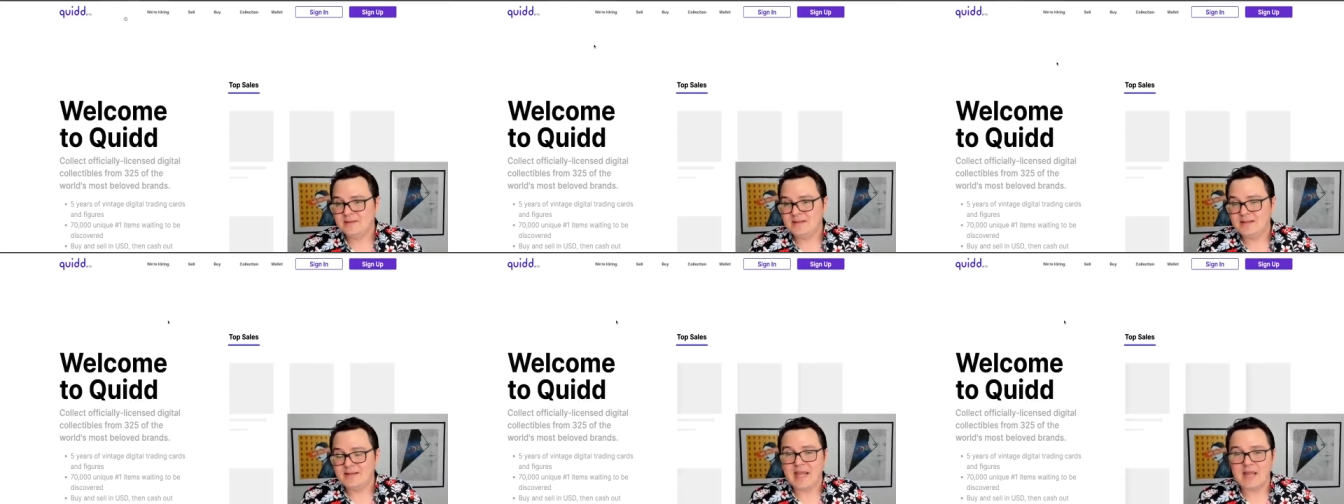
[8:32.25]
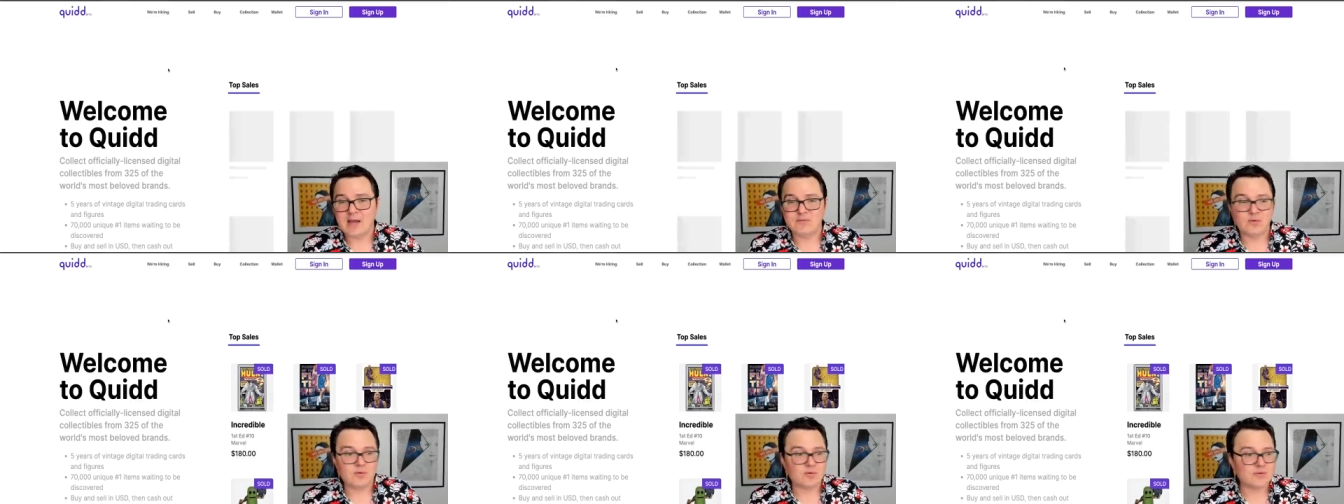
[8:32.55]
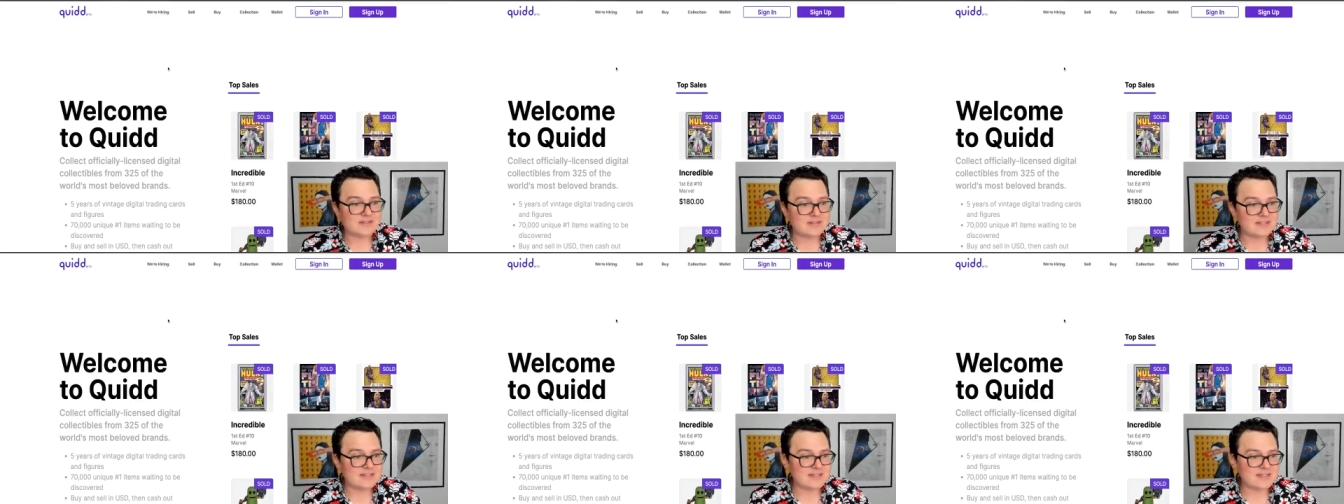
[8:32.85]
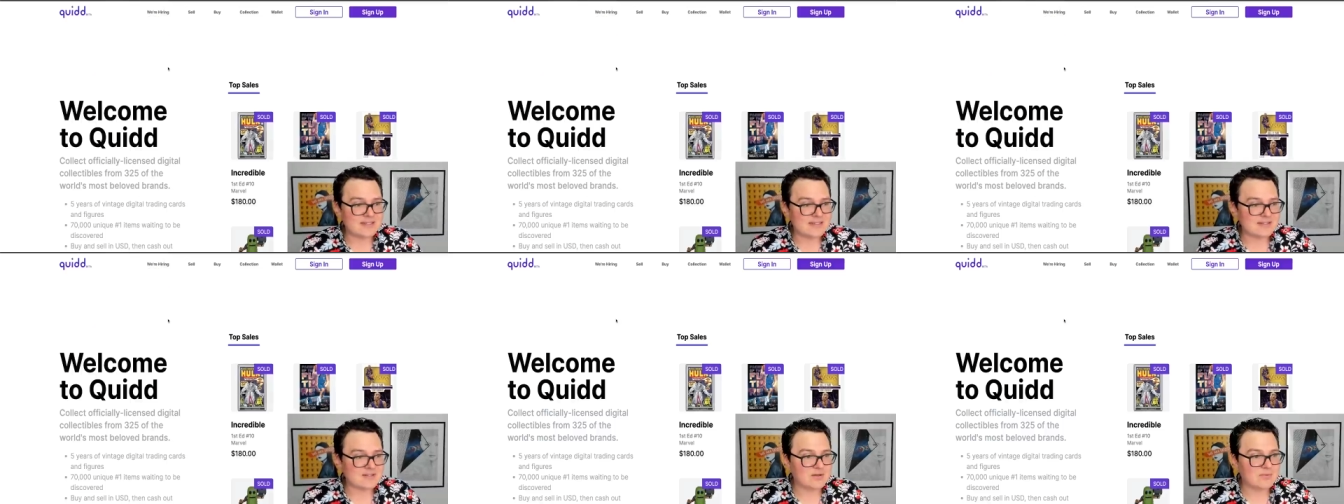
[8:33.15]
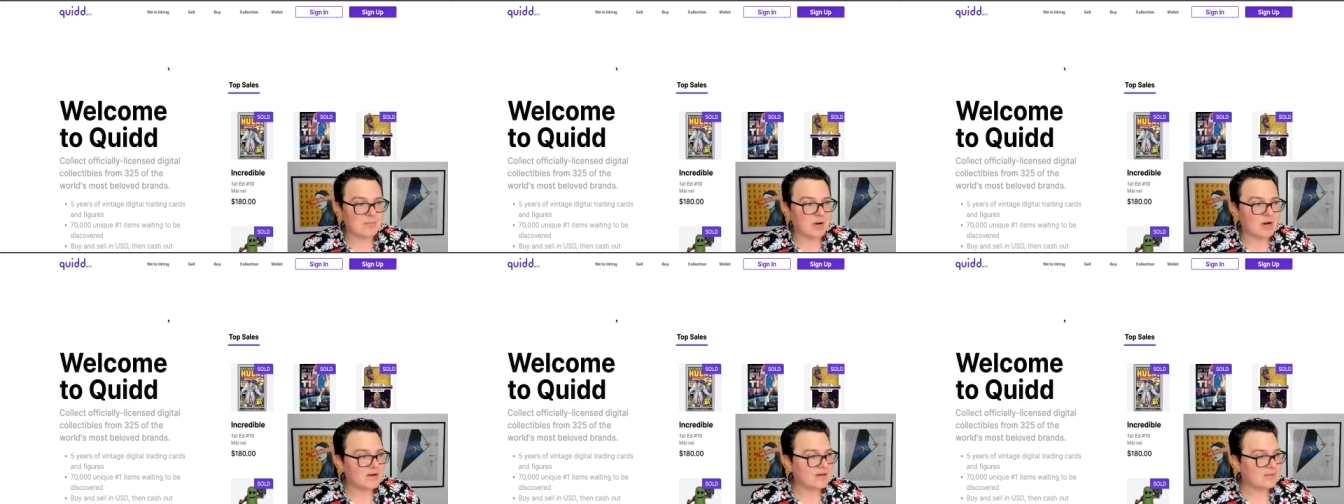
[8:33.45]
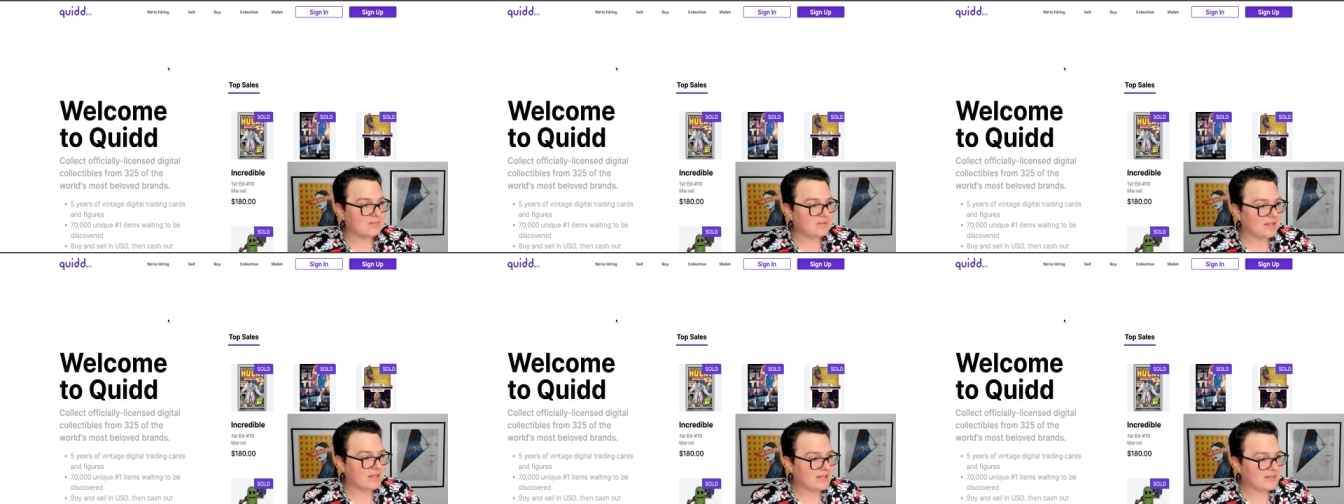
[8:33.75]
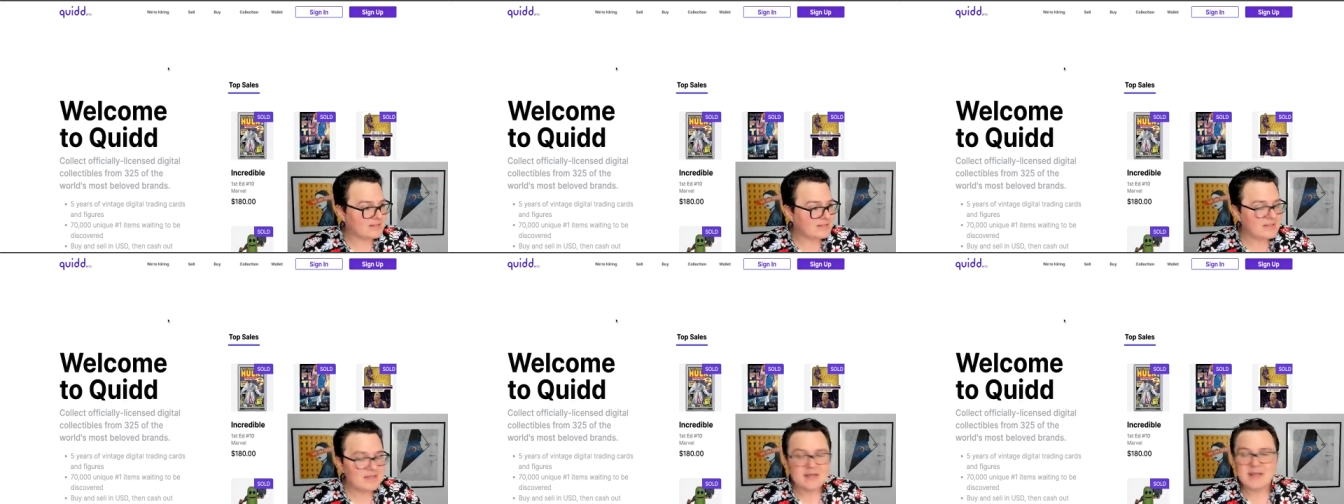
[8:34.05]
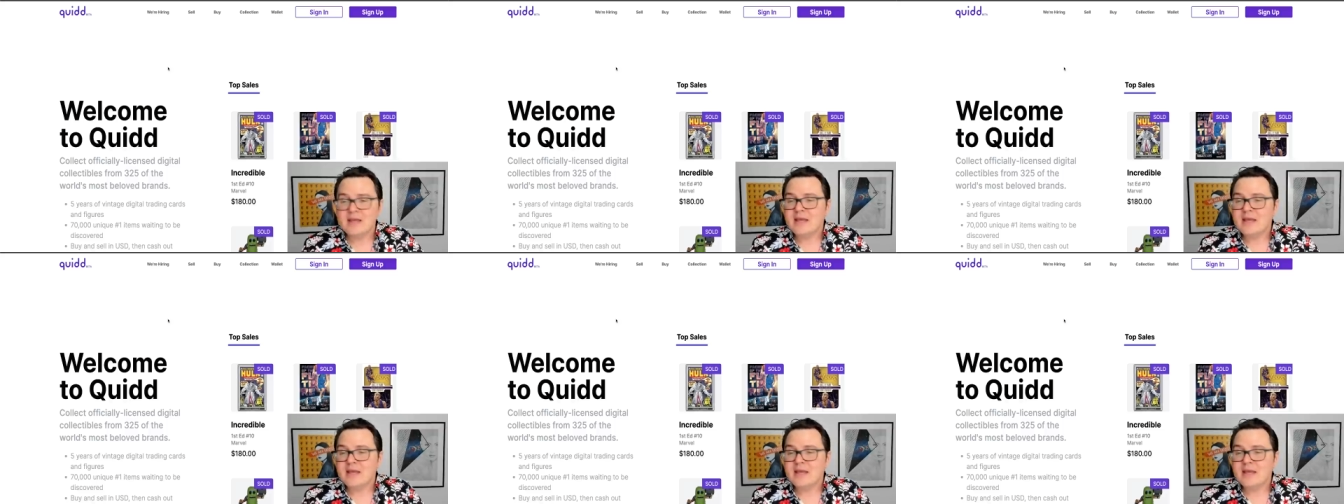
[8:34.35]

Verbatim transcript: Now, of course, this is their marketplace